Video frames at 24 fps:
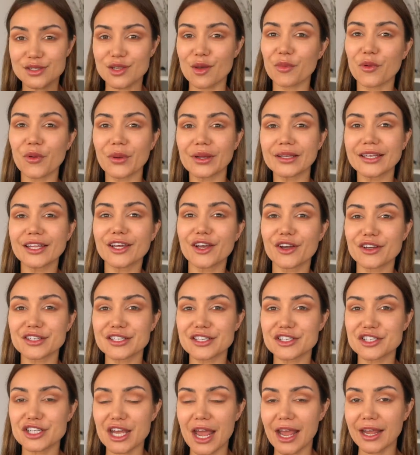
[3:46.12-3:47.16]
So I'm quickly going
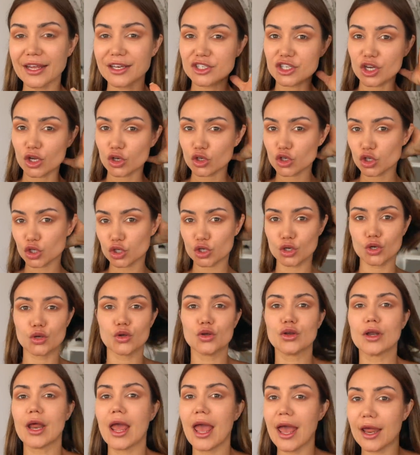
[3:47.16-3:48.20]
to change
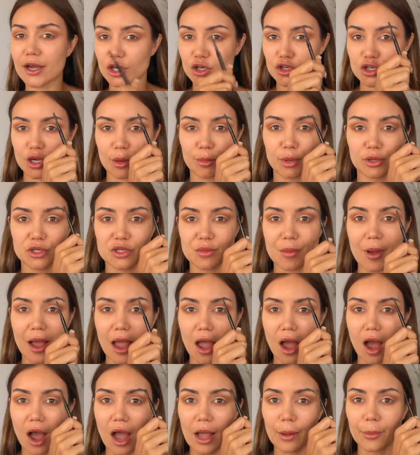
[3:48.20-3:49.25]
tune and jump onto
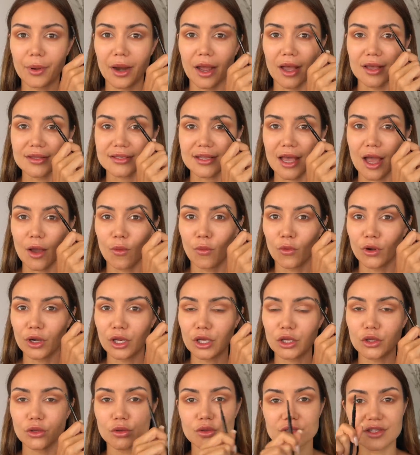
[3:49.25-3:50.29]
my eyebrows. I want
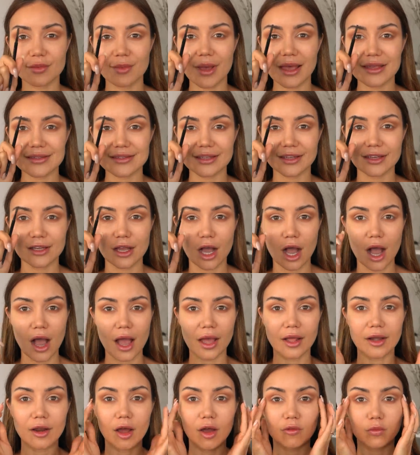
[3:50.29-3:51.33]
to use them as a
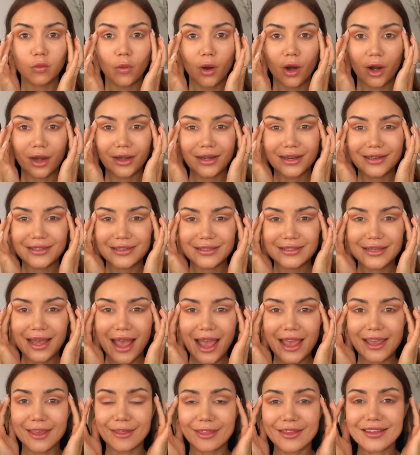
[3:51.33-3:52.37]
guide of where I need to
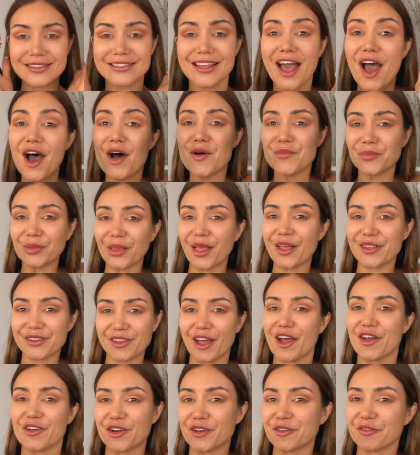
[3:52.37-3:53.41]
take this. Plus,
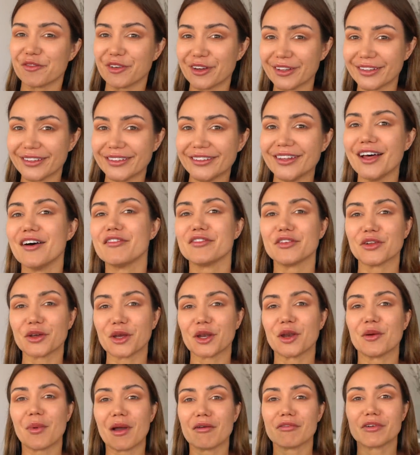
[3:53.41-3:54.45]
I don't really love
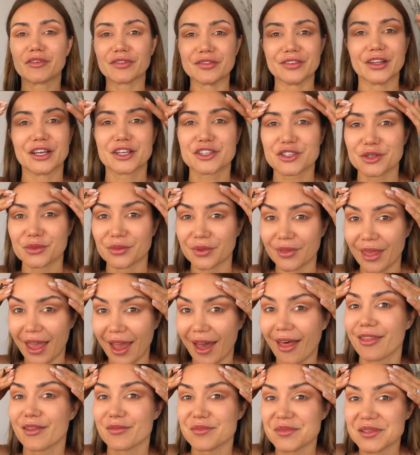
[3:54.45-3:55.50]
looking at my reflection
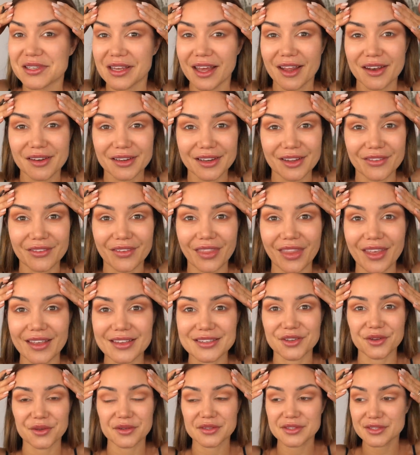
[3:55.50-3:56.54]
without them done, given they're
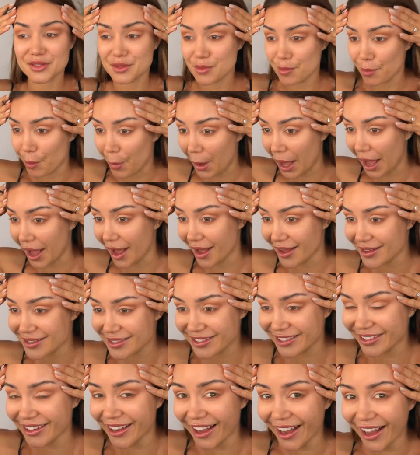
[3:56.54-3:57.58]
so
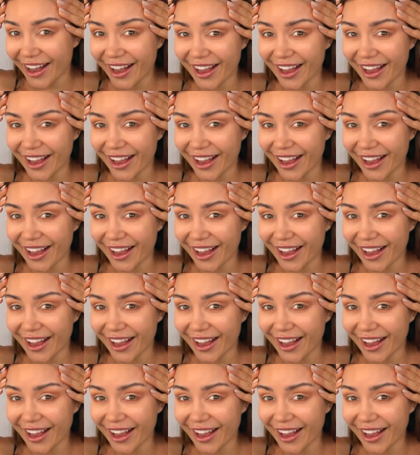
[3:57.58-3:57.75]
sparse.